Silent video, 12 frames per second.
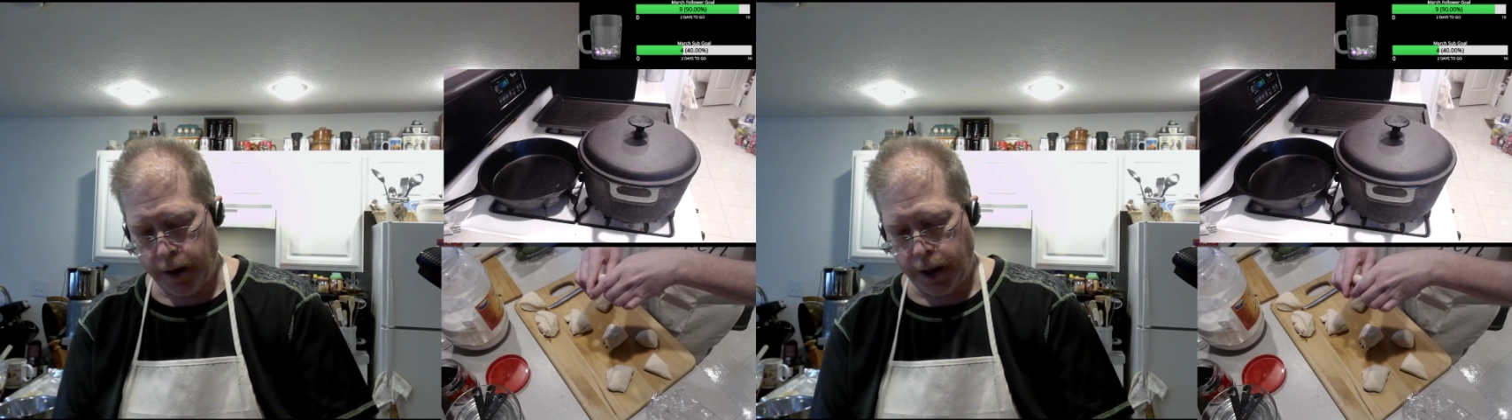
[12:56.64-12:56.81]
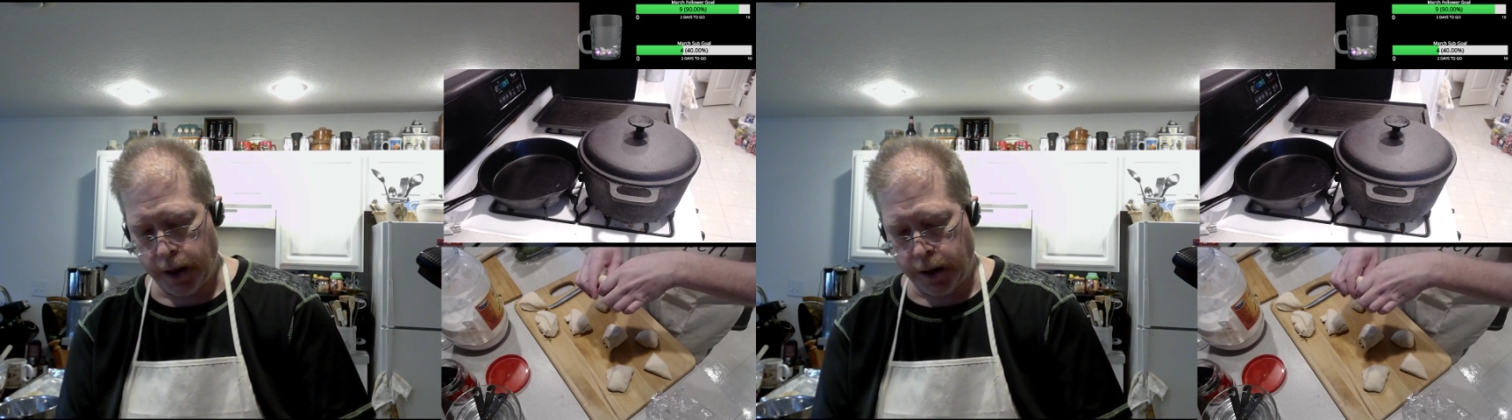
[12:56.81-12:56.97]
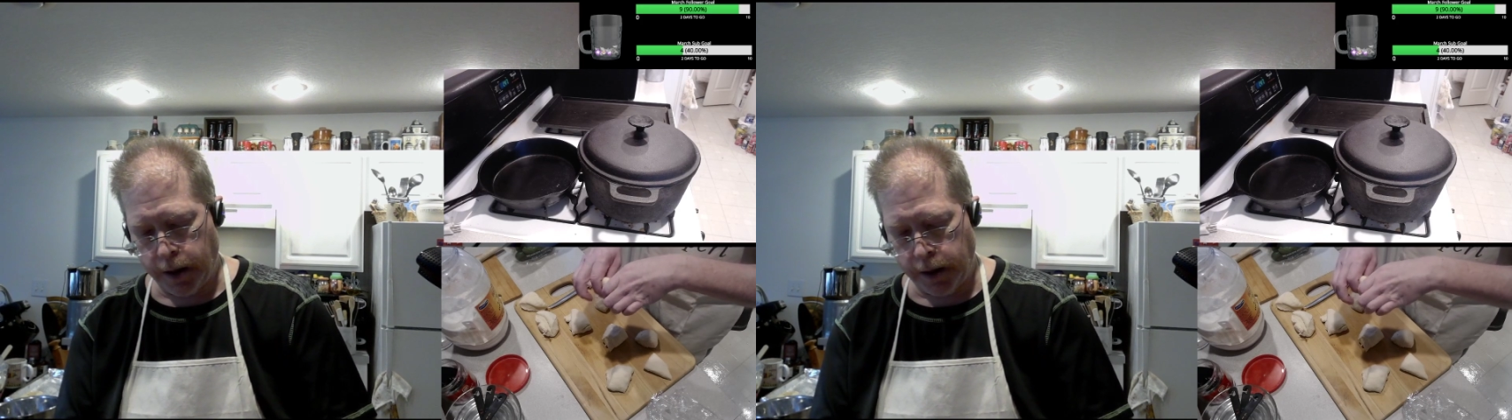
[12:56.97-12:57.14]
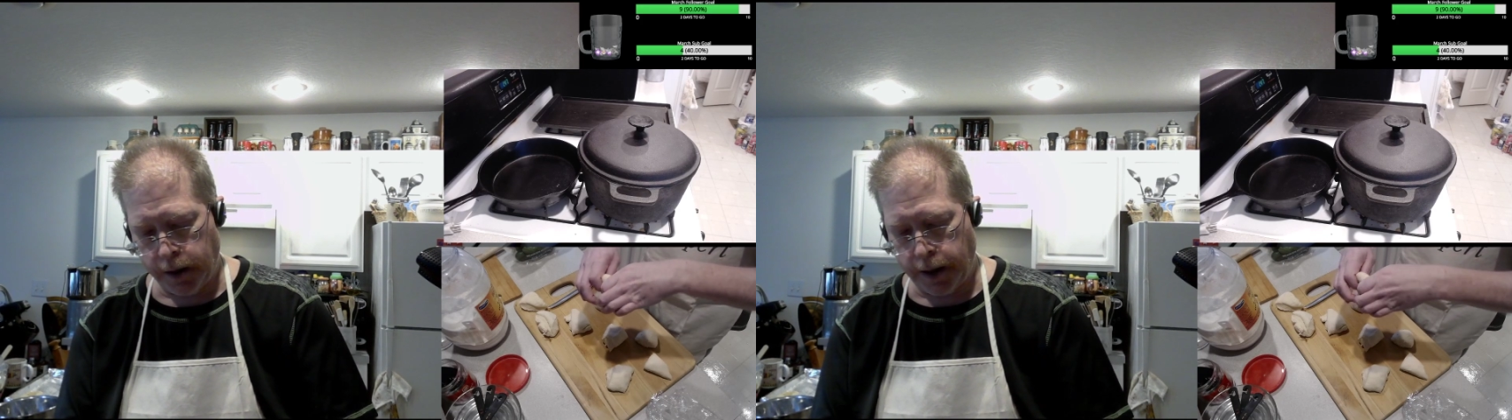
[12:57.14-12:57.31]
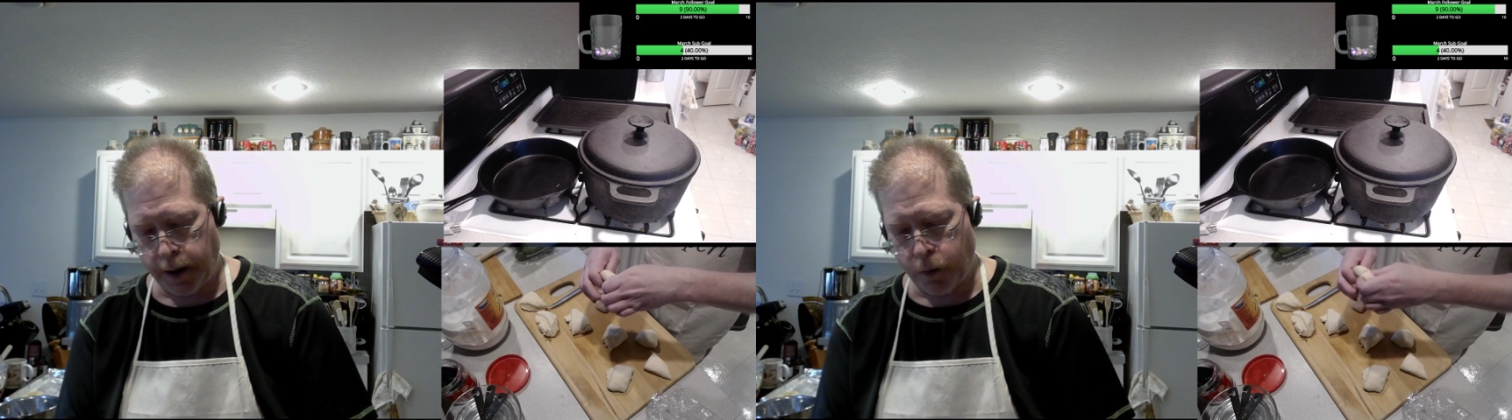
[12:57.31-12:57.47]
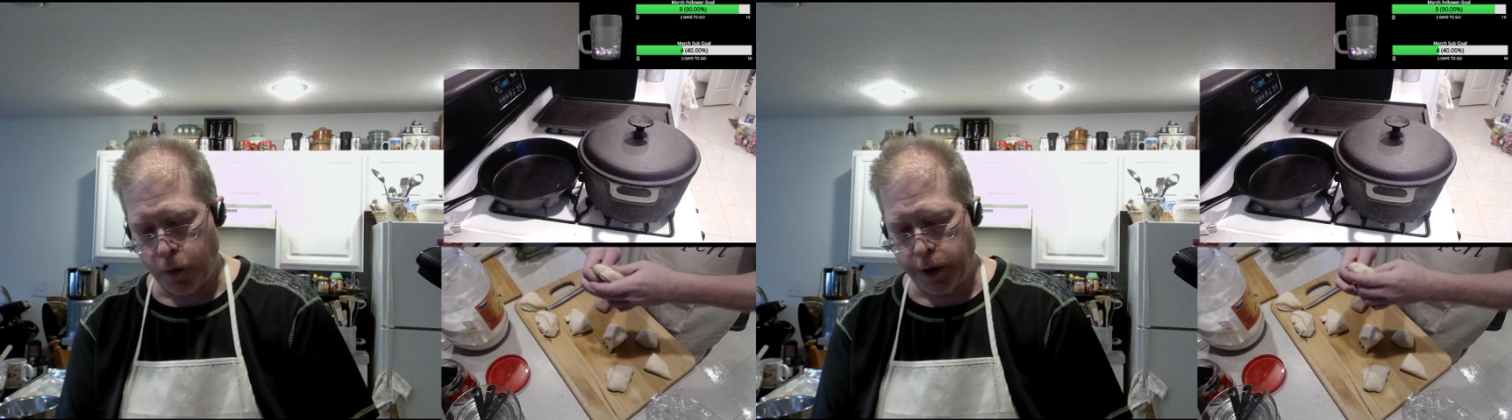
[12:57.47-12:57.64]
And
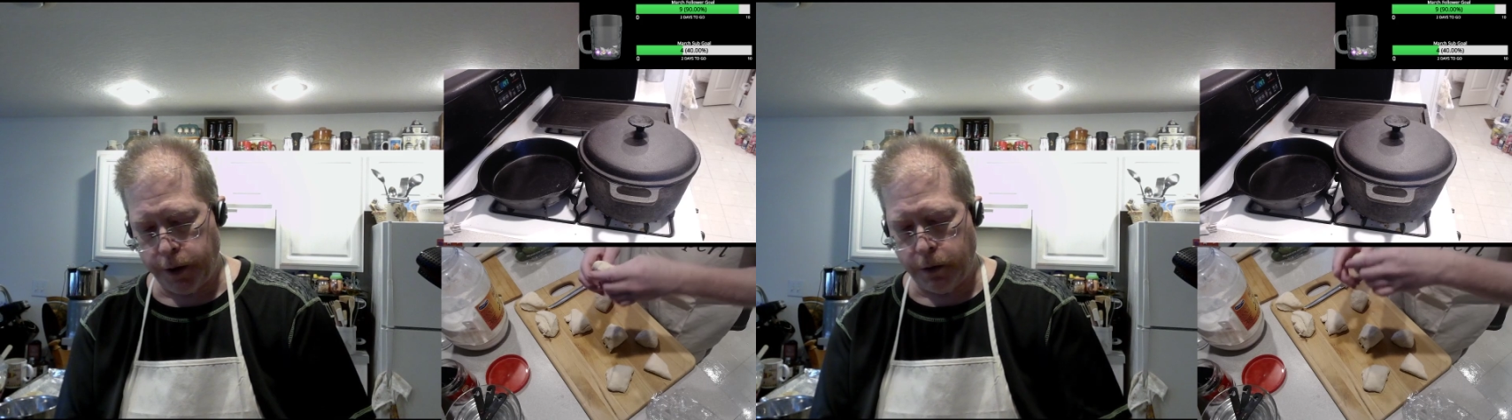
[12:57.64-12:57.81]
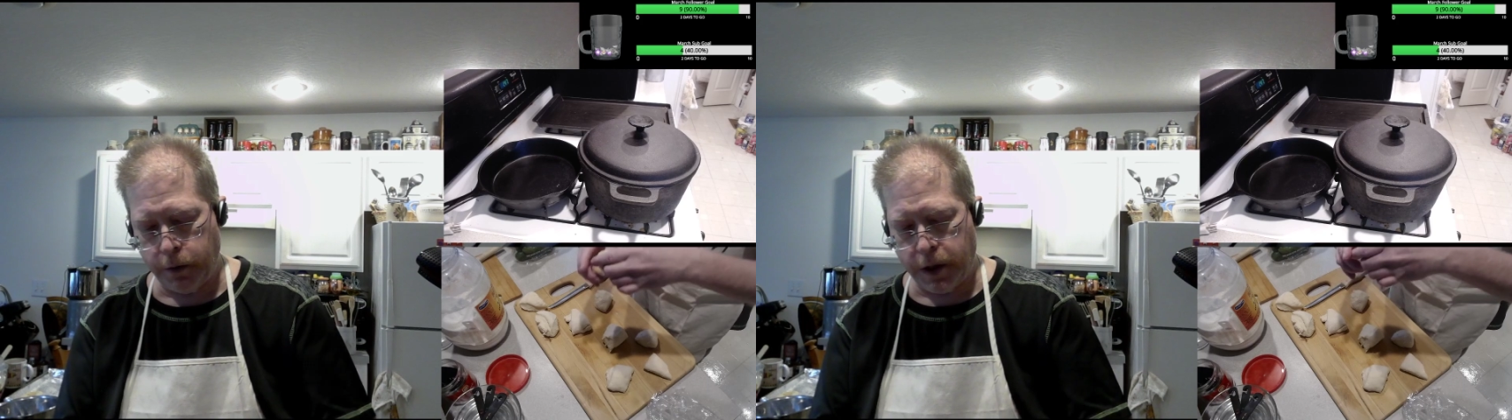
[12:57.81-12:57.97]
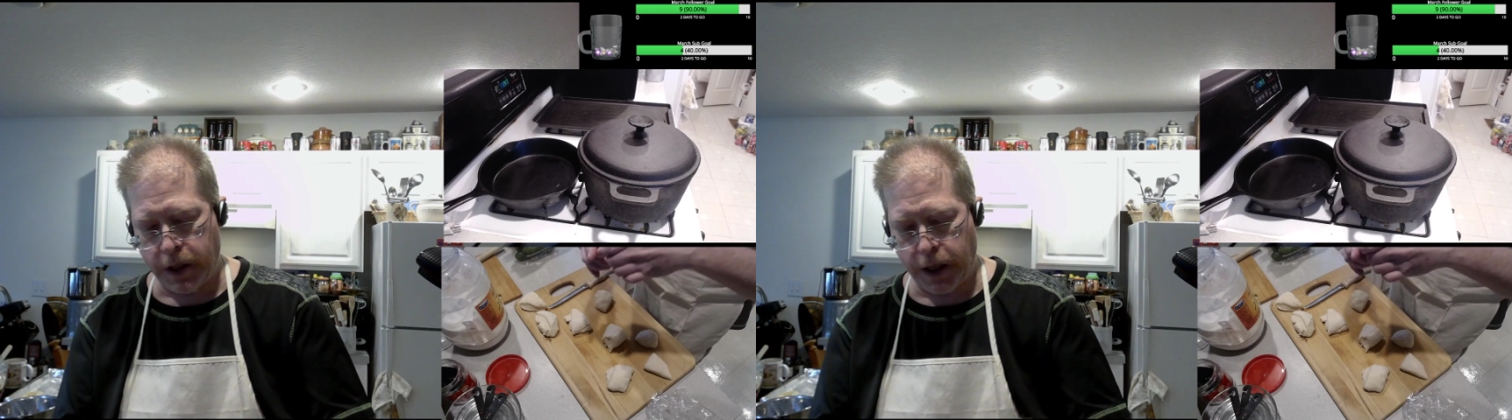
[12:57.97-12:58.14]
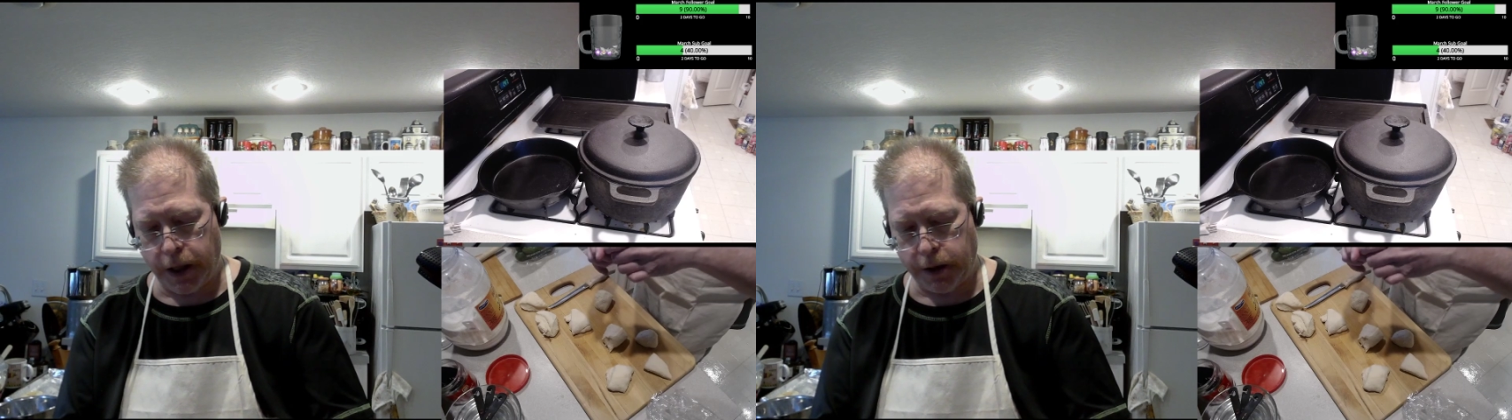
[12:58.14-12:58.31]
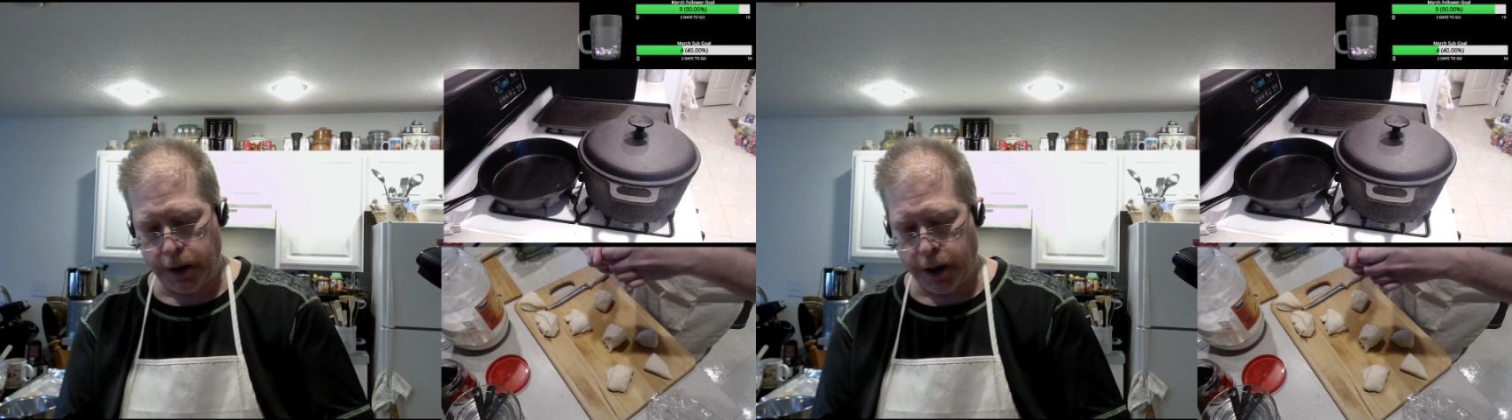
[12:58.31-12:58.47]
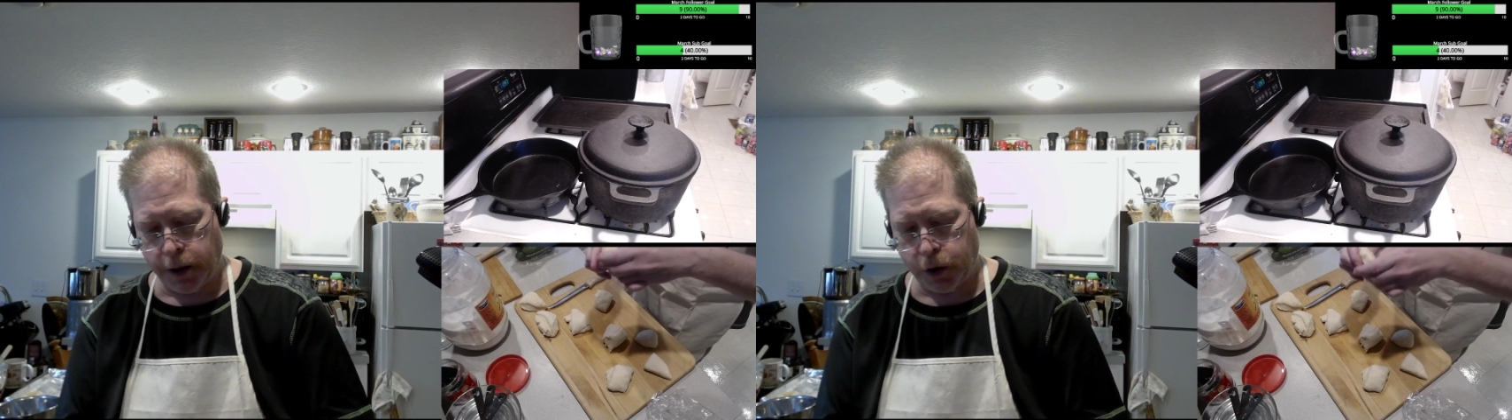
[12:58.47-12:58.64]
unlike what you get
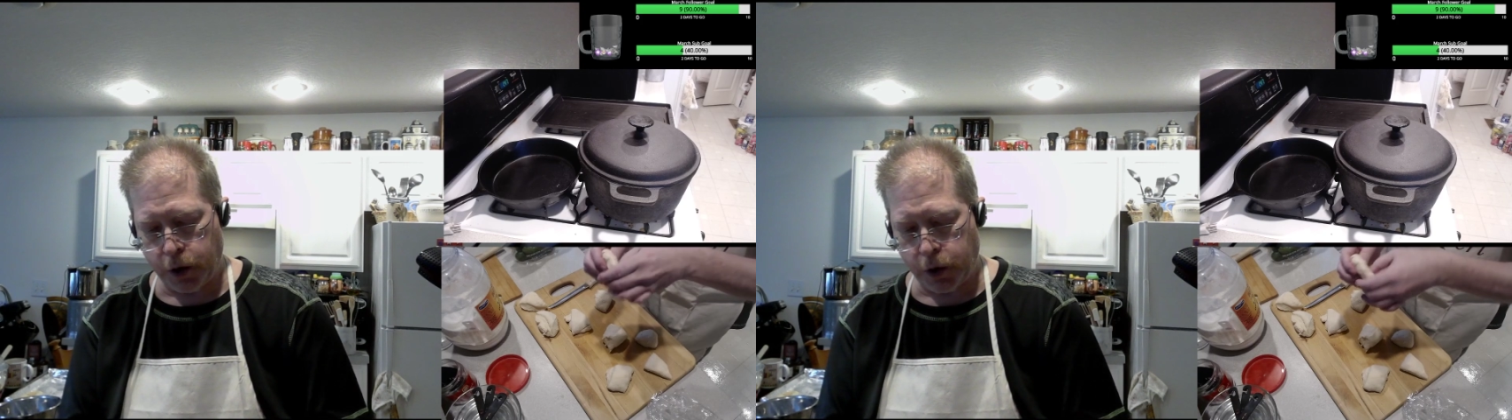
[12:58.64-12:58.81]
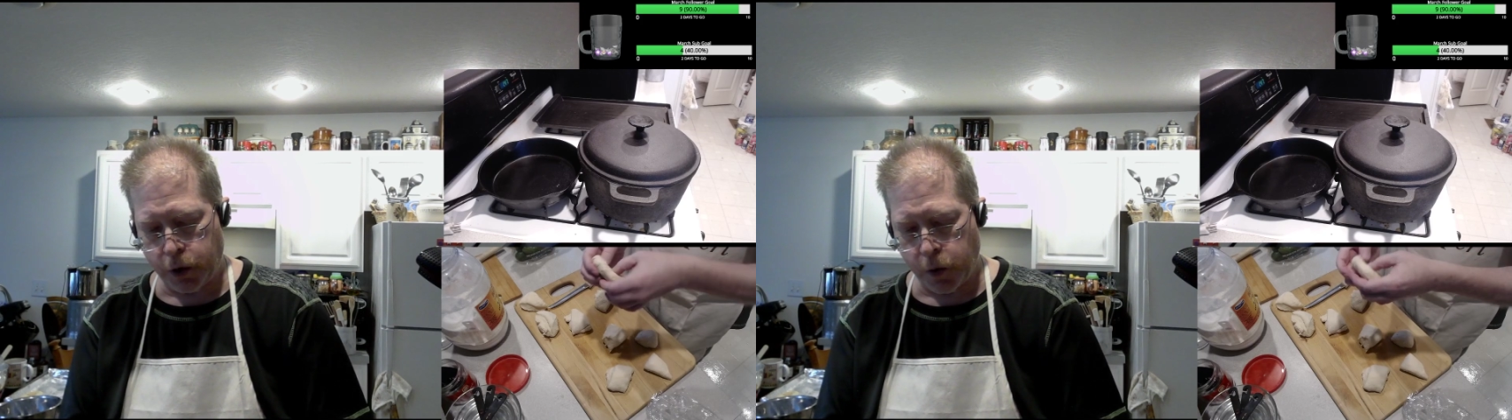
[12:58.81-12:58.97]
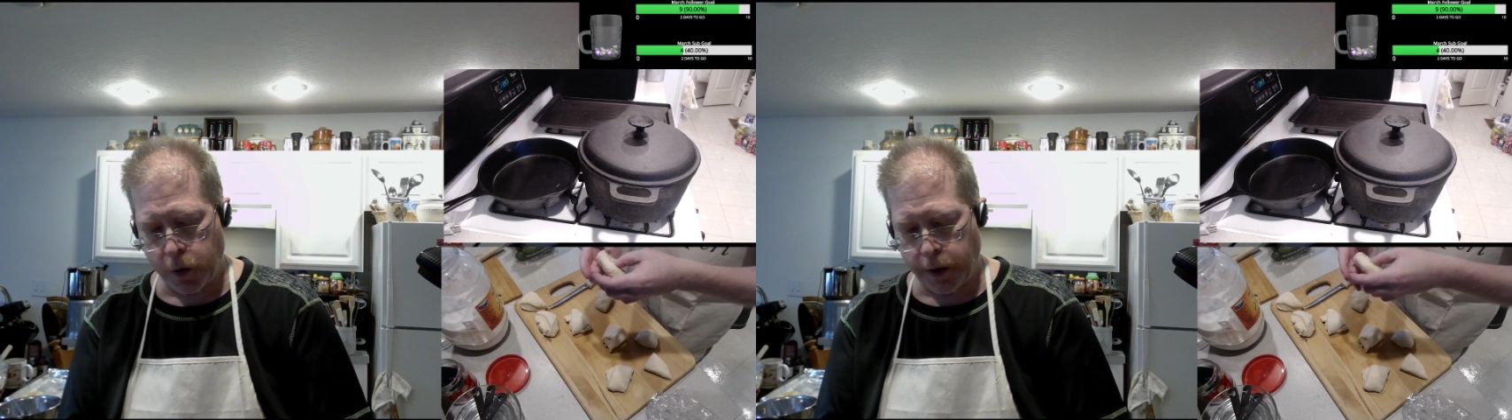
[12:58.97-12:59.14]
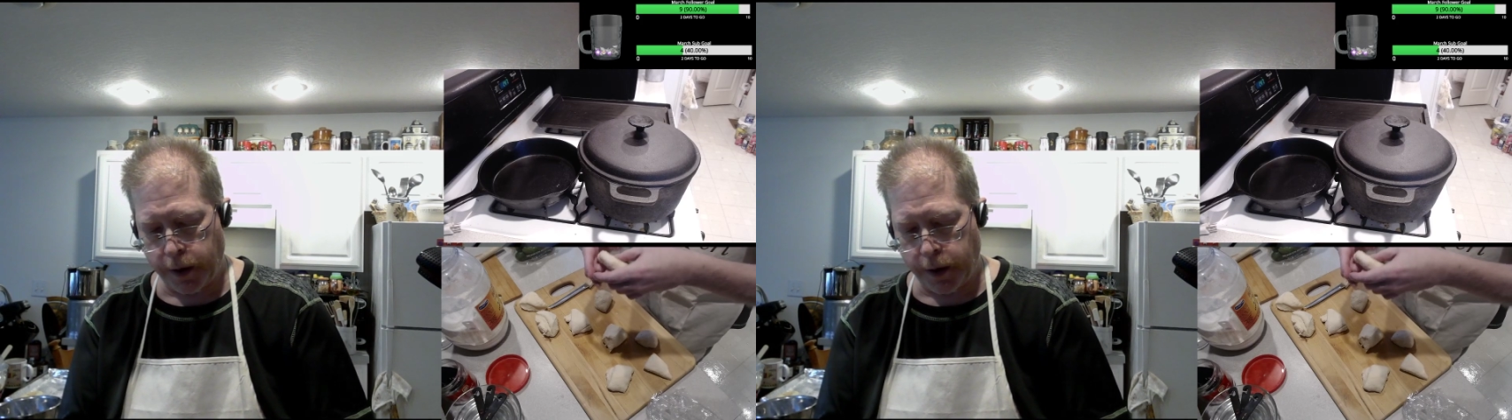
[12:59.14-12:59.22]
in a store,